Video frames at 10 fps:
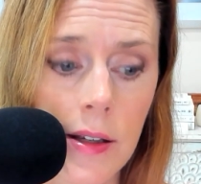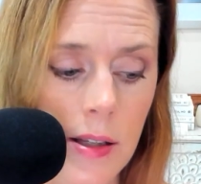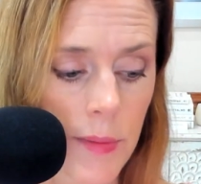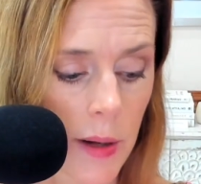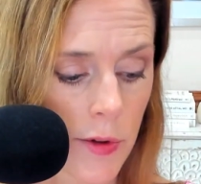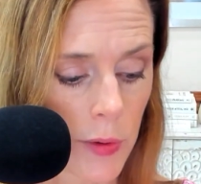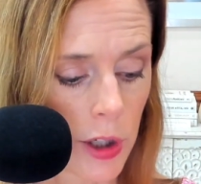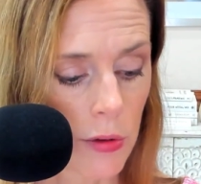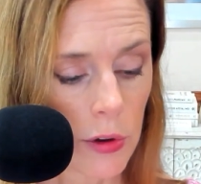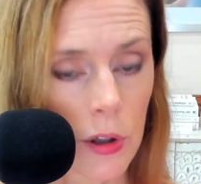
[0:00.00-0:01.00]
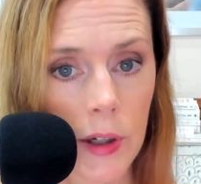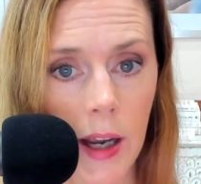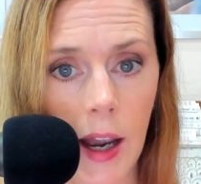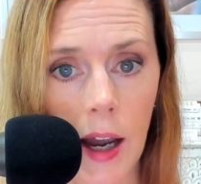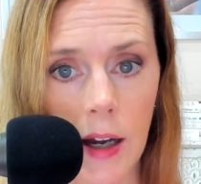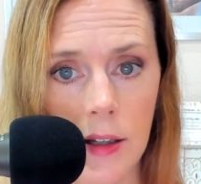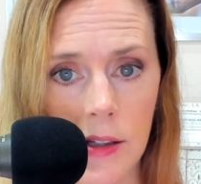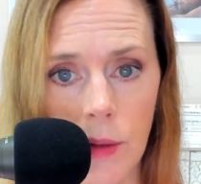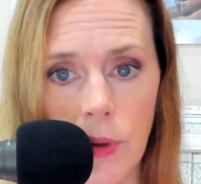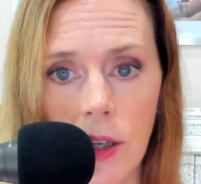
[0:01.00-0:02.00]
sometimes when you look at
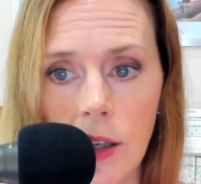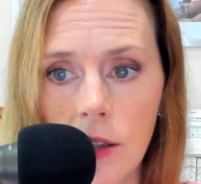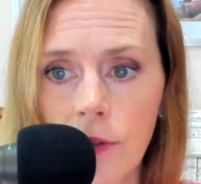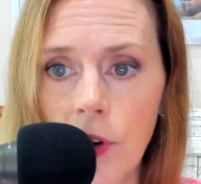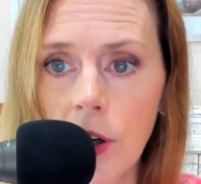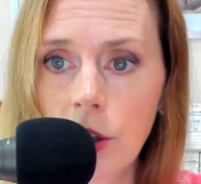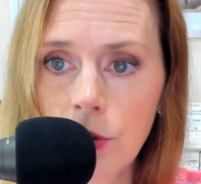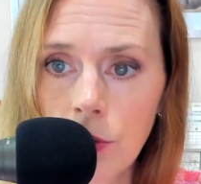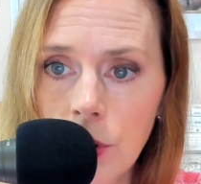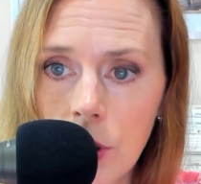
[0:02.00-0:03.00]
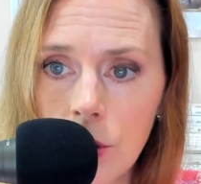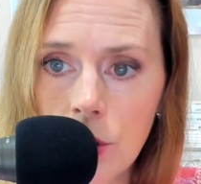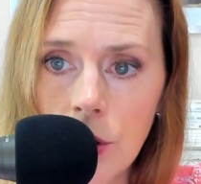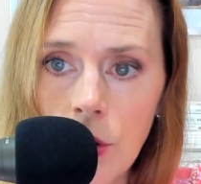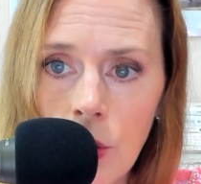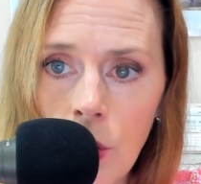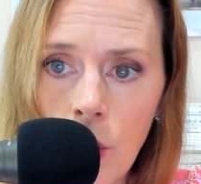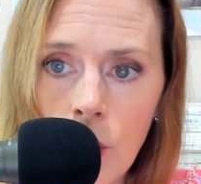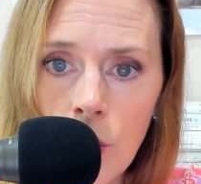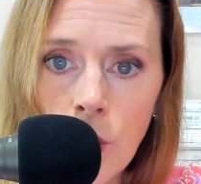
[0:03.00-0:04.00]
some of these very traditional
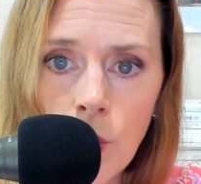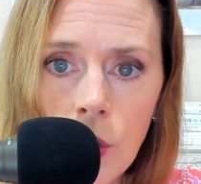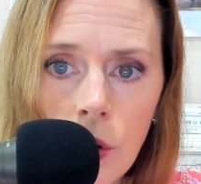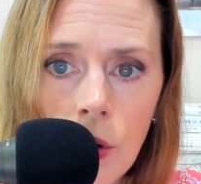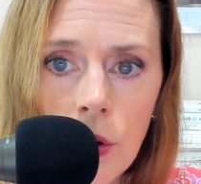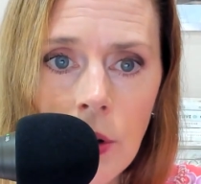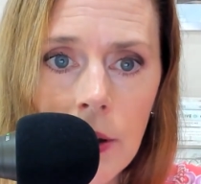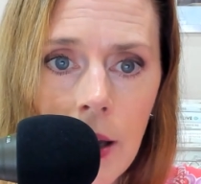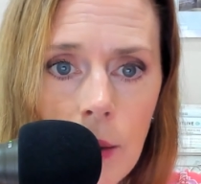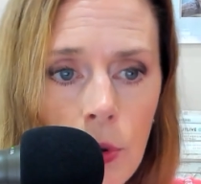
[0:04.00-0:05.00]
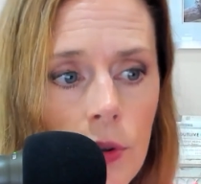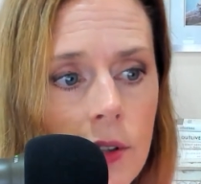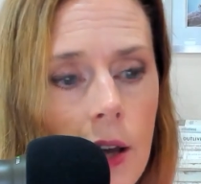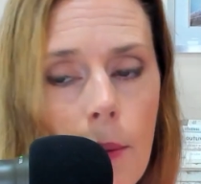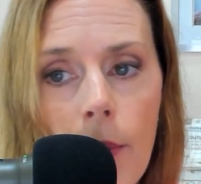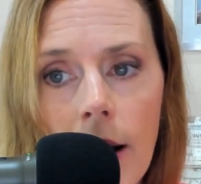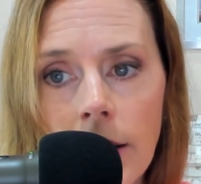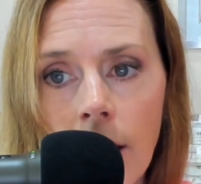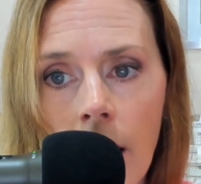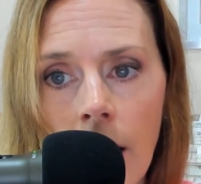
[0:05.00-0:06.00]
old world labels, that
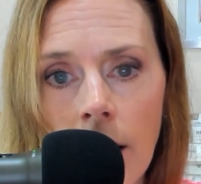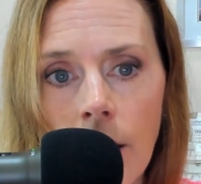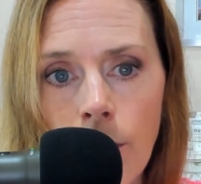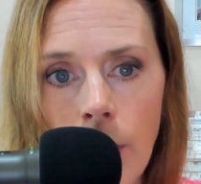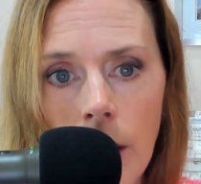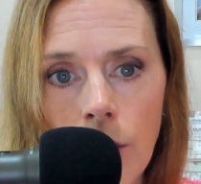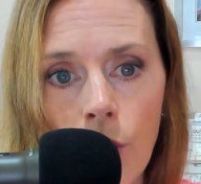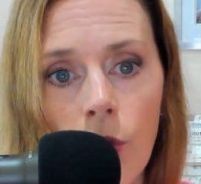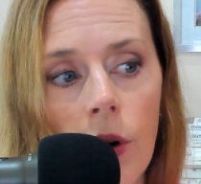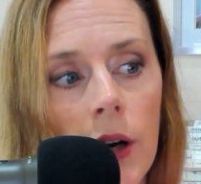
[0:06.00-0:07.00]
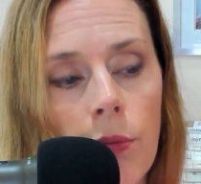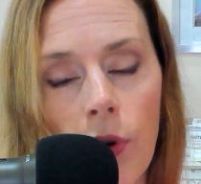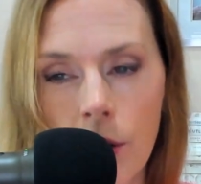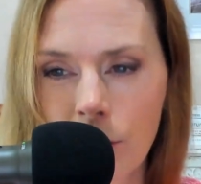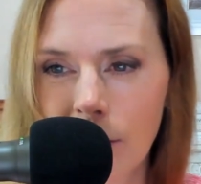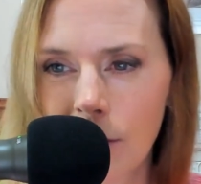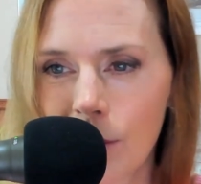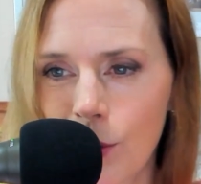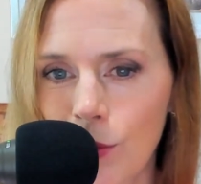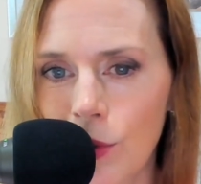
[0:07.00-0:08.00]
might not be your impression.
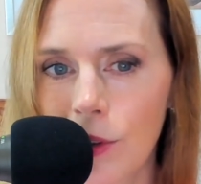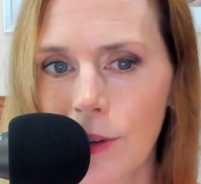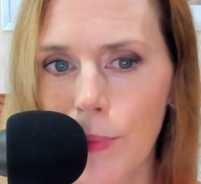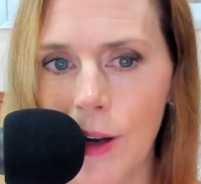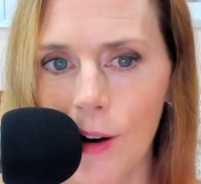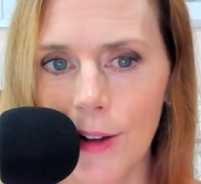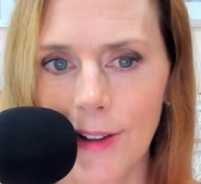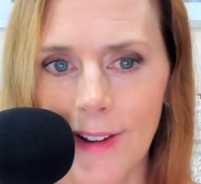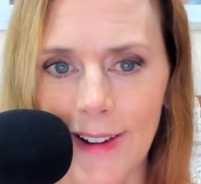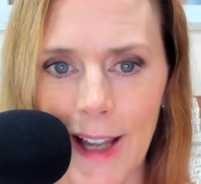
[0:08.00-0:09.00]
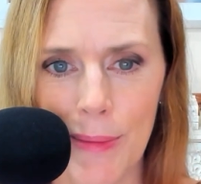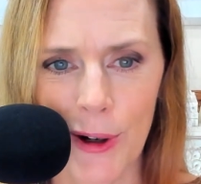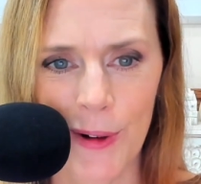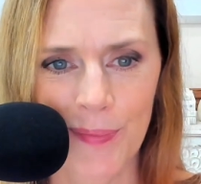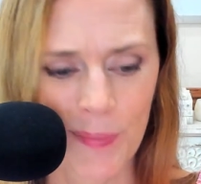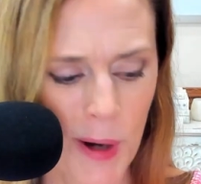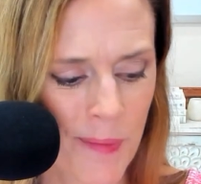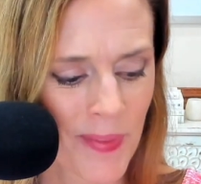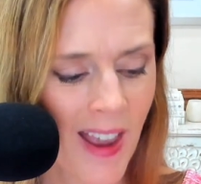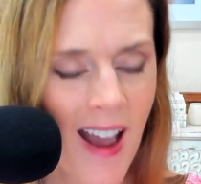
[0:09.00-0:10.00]
So look beyond the label.
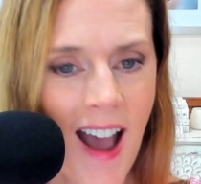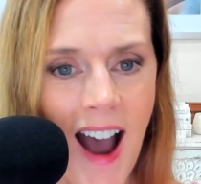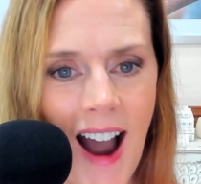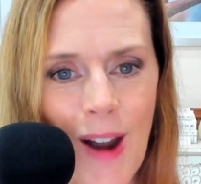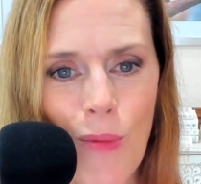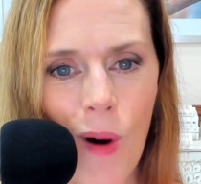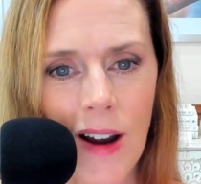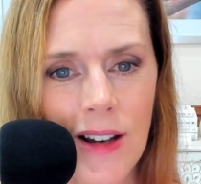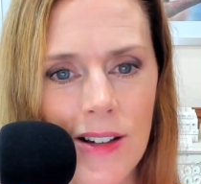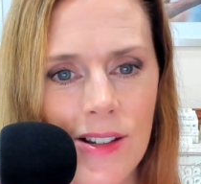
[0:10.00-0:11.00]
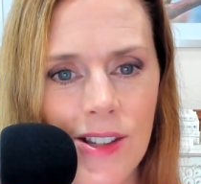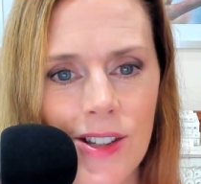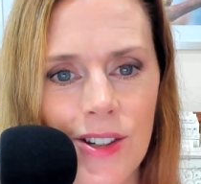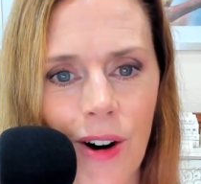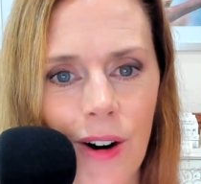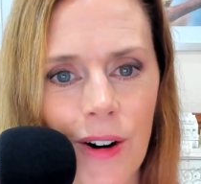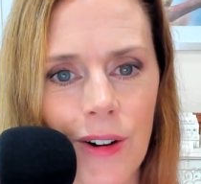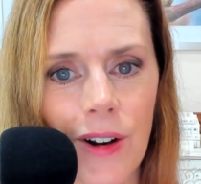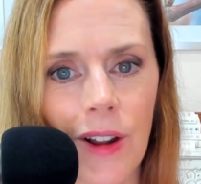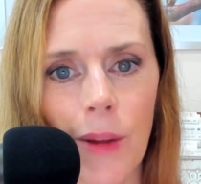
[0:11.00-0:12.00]
But I wanted to
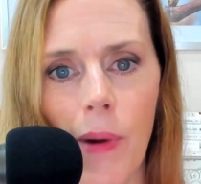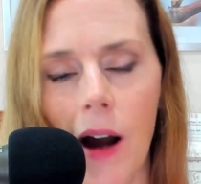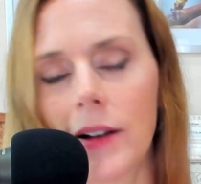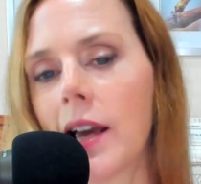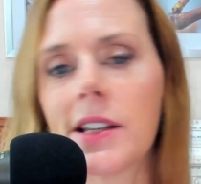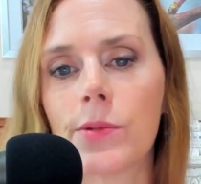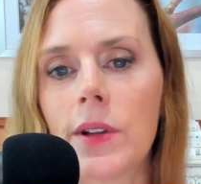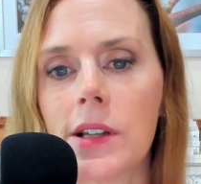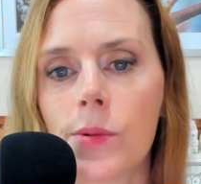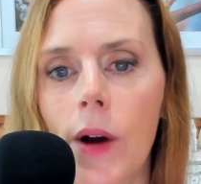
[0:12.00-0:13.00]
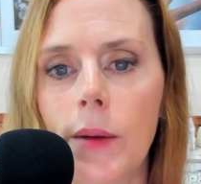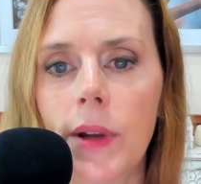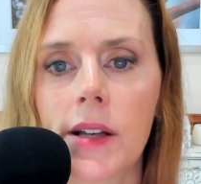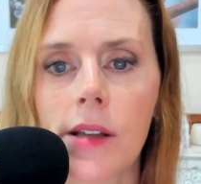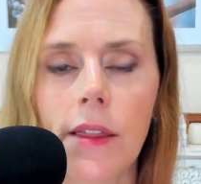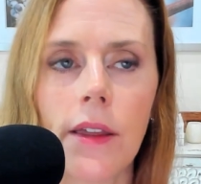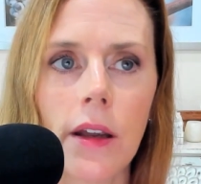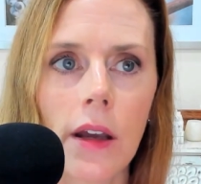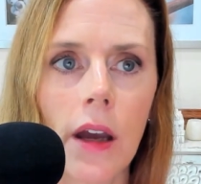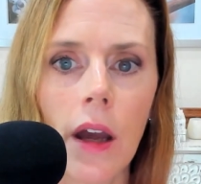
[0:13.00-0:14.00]
start the podcast with this wine because I
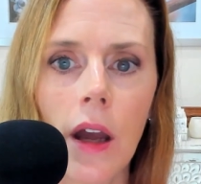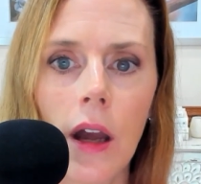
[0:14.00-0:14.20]
think